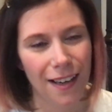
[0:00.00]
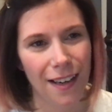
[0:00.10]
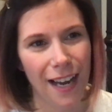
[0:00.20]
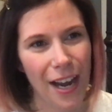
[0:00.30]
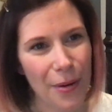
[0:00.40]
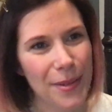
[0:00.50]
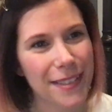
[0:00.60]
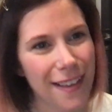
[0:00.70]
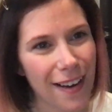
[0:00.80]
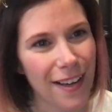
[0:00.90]
how has
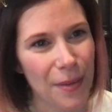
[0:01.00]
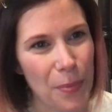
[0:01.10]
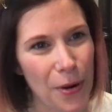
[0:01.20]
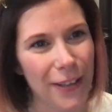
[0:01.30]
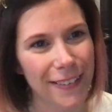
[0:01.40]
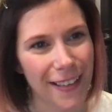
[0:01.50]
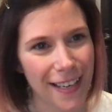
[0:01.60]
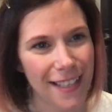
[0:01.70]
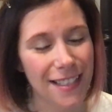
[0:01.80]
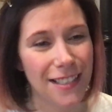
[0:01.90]
God brought
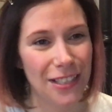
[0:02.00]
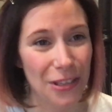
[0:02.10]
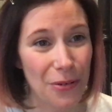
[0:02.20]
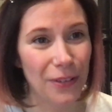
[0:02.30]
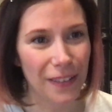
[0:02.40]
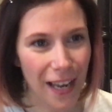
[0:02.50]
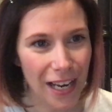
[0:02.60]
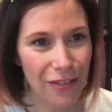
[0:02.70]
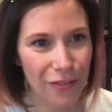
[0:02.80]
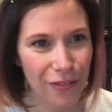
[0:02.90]
light to your
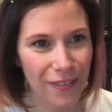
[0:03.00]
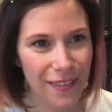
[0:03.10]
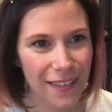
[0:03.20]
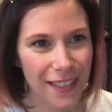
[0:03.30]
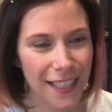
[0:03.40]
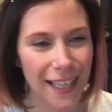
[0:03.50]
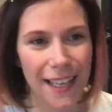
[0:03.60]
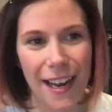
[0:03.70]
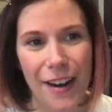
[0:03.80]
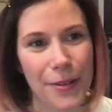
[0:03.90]
life?
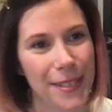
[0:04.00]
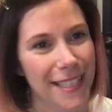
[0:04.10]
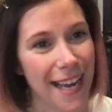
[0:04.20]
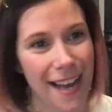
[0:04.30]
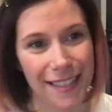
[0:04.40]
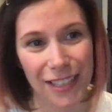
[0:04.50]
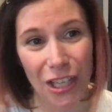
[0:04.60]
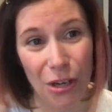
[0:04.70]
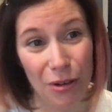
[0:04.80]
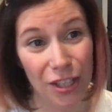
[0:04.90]
And how is he
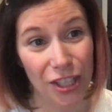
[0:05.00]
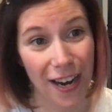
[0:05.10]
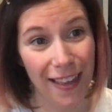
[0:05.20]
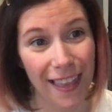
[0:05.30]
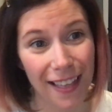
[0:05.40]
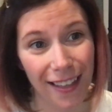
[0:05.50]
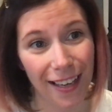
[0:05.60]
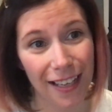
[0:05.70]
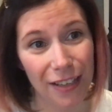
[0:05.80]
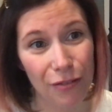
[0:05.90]
asking you to shine that
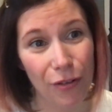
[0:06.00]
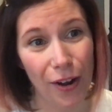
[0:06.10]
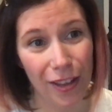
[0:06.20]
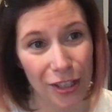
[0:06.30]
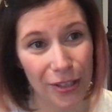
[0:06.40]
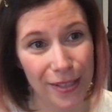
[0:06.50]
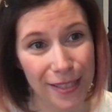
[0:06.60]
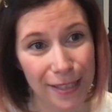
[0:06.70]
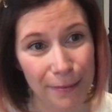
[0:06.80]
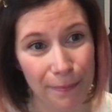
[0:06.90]
light for
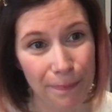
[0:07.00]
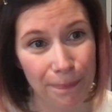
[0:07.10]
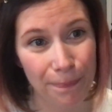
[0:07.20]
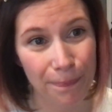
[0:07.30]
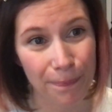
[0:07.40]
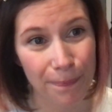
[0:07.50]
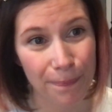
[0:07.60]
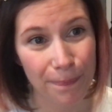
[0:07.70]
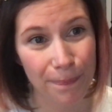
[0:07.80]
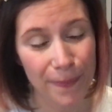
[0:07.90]
others?
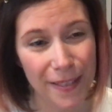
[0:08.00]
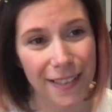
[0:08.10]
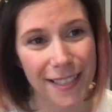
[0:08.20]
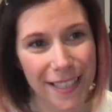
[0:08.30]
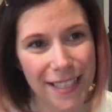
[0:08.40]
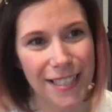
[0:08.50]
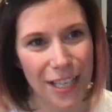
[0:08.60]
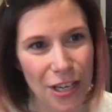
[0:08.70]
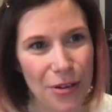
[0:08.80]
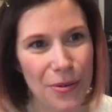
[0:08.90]
Let's
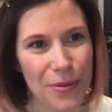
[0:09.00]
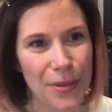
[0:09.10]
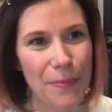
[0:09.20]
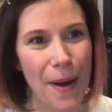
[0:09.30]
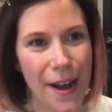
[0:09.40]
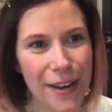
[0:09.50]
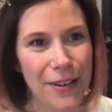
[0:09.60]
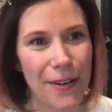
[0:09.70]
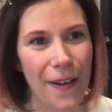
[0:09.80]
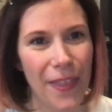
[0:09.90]
continue to
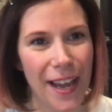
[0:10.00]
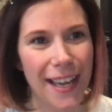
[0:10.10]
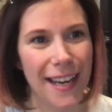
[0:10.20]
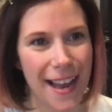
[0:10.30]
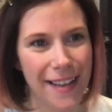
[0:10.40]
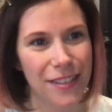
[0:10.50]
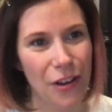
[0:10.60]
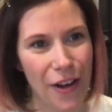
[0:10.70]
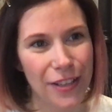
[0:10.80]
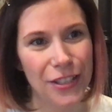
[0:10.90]
ponder on that and ask
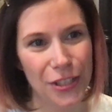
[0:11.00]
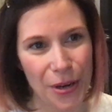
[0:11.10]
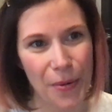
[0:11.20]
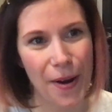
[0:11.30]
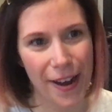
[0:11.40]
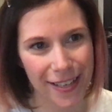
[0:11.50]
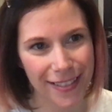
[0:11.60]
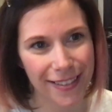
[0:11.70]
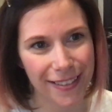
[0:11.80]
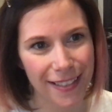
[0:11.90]
God to show
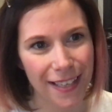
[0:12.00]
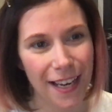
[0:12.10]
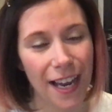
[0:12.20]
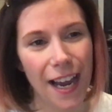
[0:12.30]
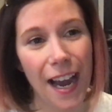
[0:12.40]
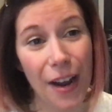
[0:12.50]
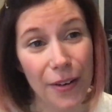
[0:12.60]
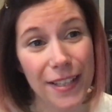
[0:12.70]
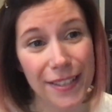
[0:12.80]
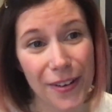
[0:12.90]
us how
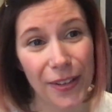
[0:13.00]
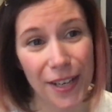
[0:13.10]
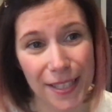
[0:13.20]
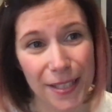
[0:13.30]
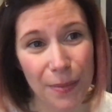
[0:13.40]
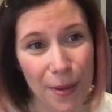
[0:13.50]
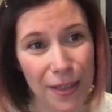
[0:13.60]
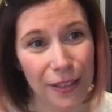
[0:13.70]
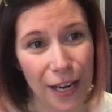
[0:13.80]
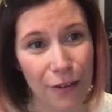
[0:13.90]
he's called us to be
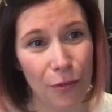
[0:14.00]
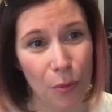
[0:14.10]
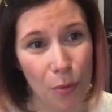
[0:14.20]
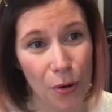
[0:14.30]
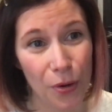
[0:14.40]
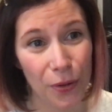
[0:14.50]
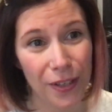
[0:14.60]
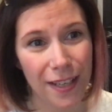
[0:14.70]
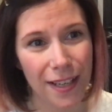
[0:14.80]
the light of the world,